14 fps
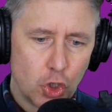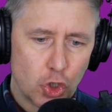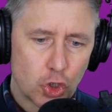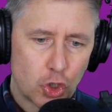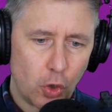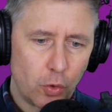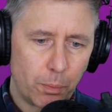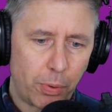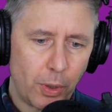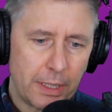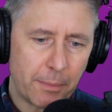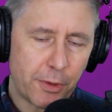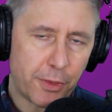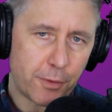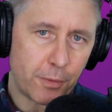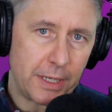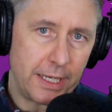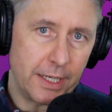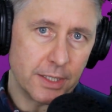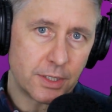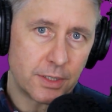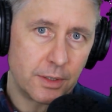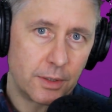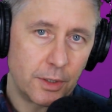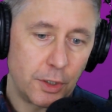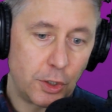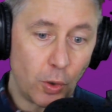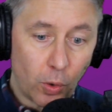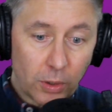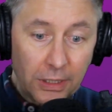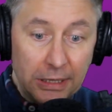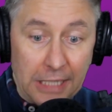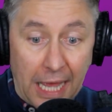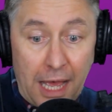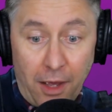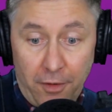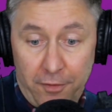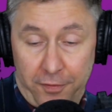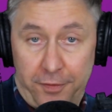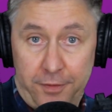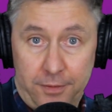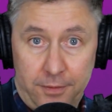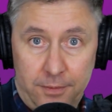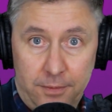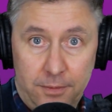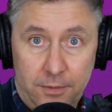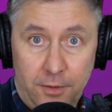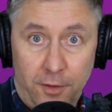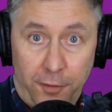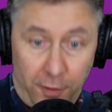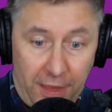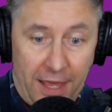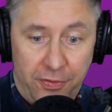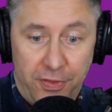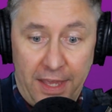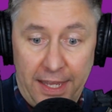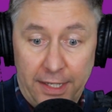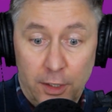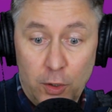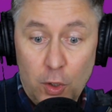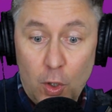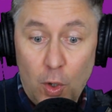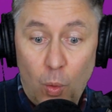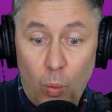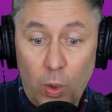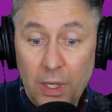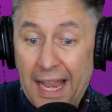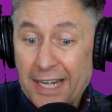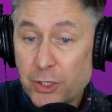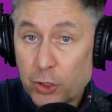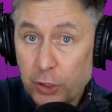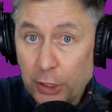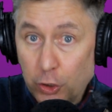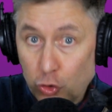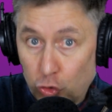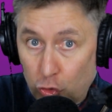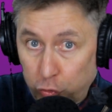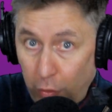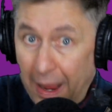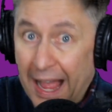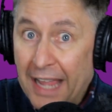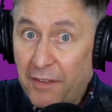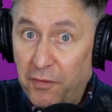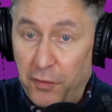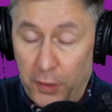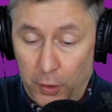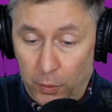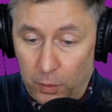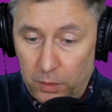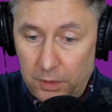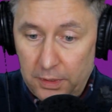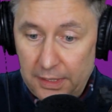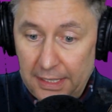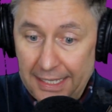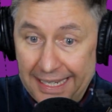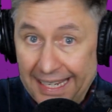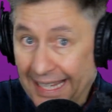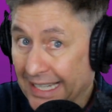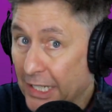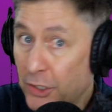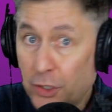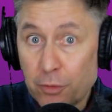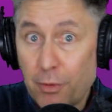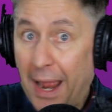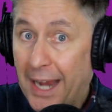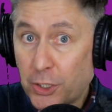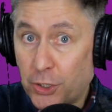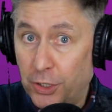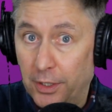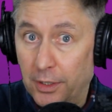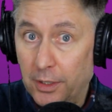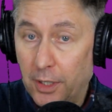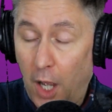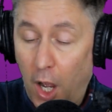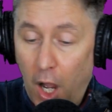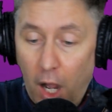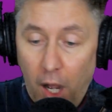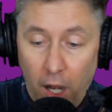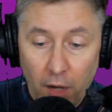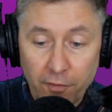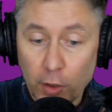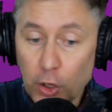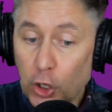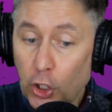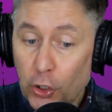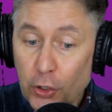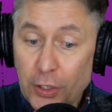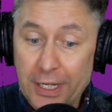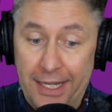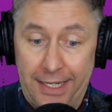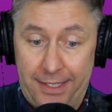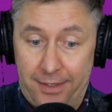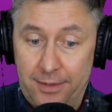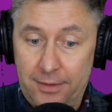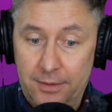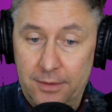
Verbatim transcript: So, point number three is your love for that thing will actually drive you in a direction of learning,